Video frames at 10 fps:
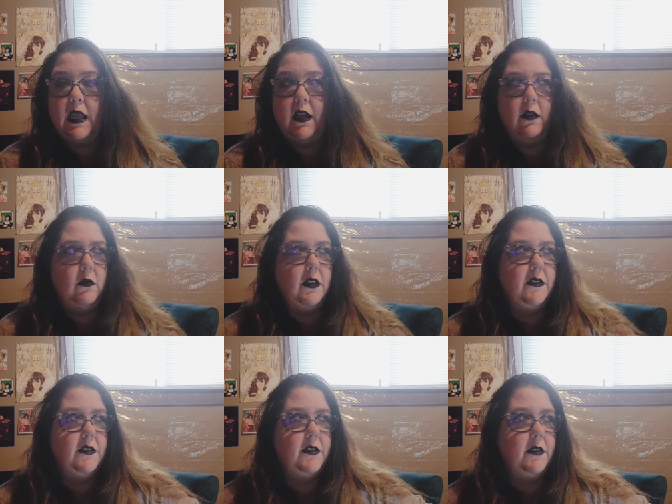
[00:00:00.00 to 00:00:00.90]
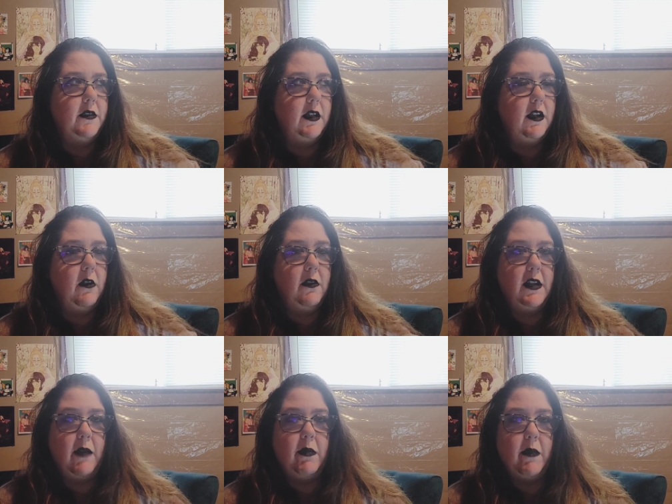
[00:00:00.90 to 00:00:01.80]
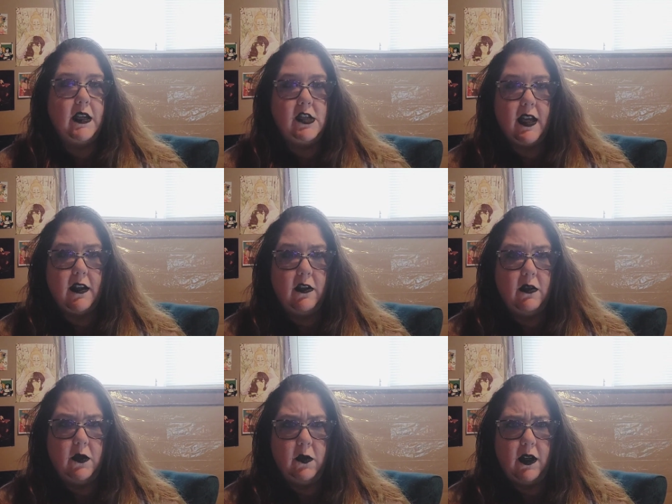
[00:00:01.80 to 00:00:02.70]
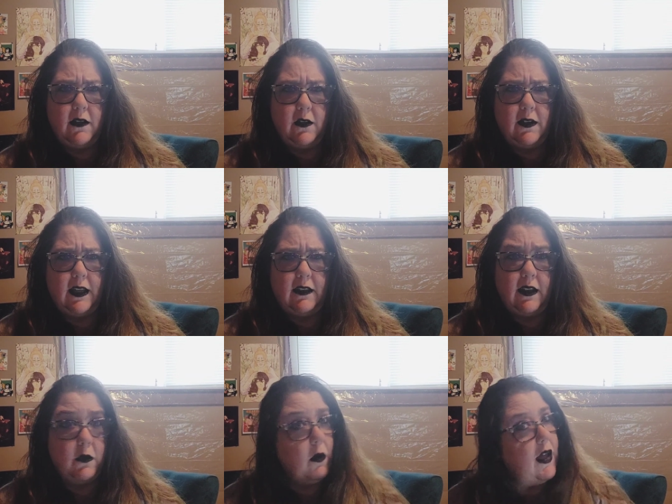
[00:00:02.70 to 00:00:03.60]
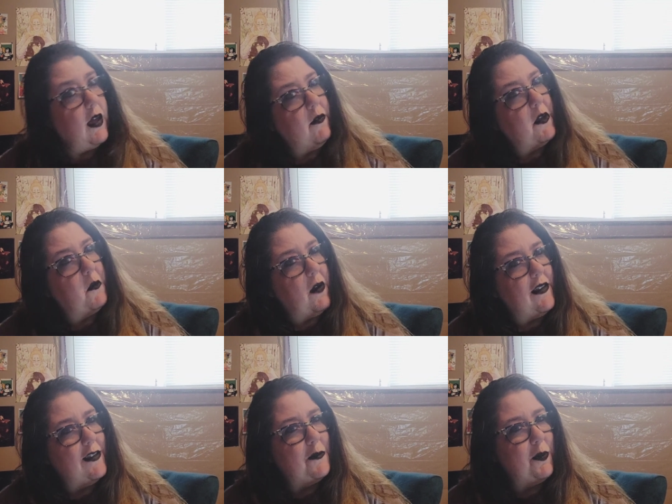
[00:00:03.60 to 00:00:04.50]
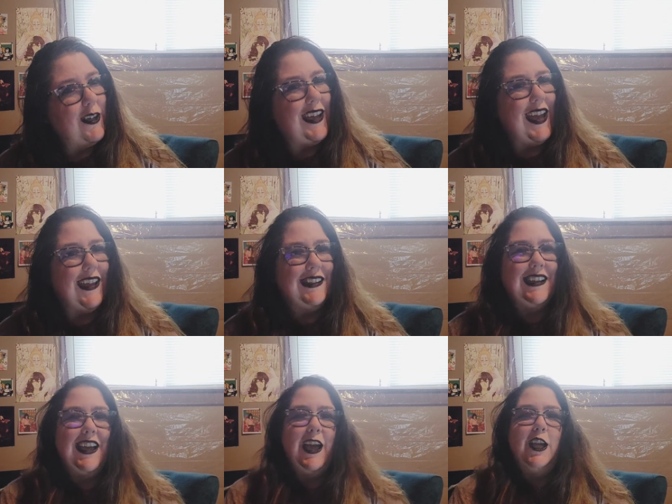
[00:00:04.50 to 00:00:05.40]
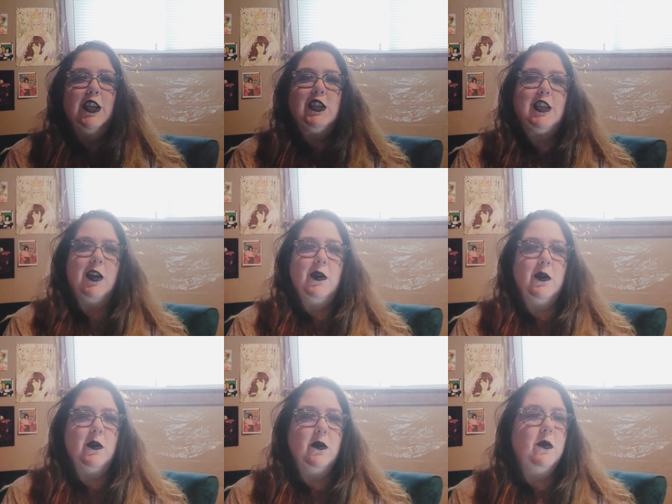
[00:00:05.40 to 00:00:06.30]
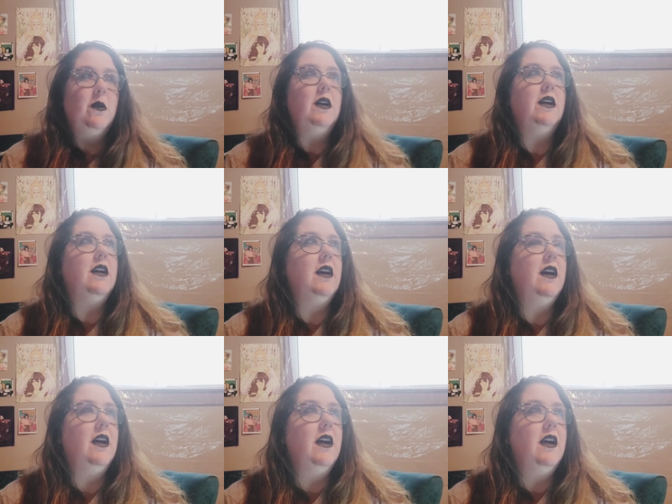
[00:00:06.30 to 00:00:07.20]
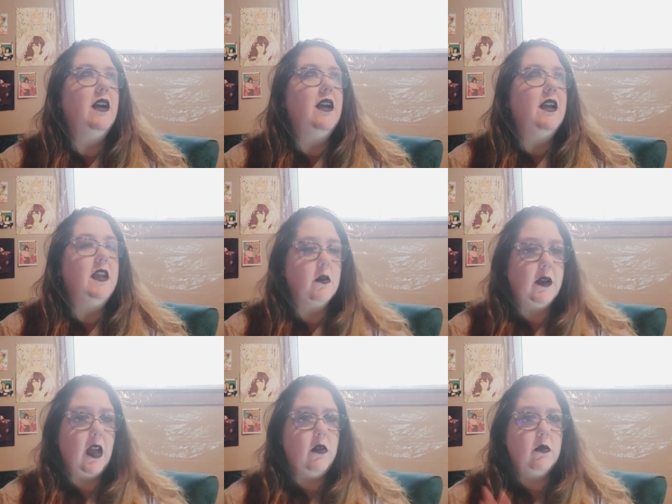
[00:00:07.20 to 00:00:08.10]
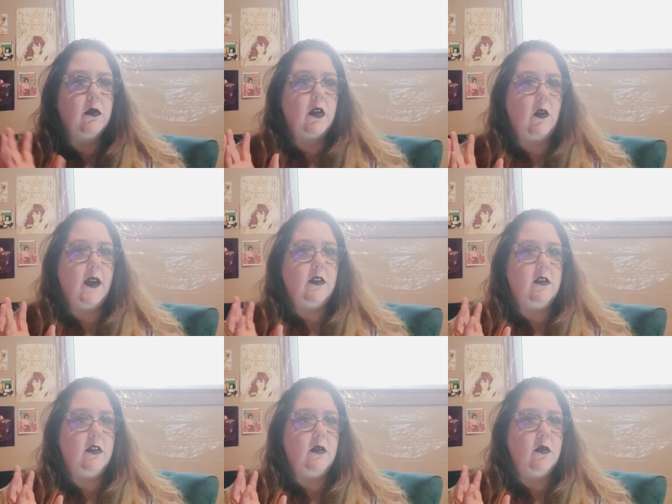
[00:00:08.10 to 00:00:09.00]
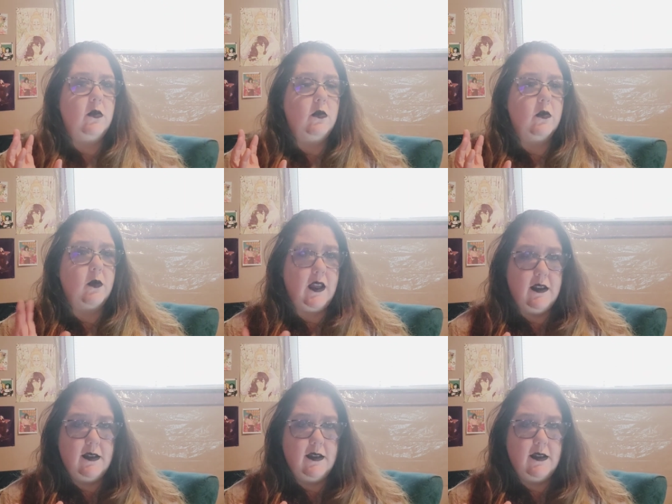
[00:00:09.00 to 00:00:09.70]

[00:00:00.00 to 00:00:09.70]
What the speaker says: And with, you know, the name of my channel, it was one of those things like, why haven't you read this book yet? So here we go. We're going to read the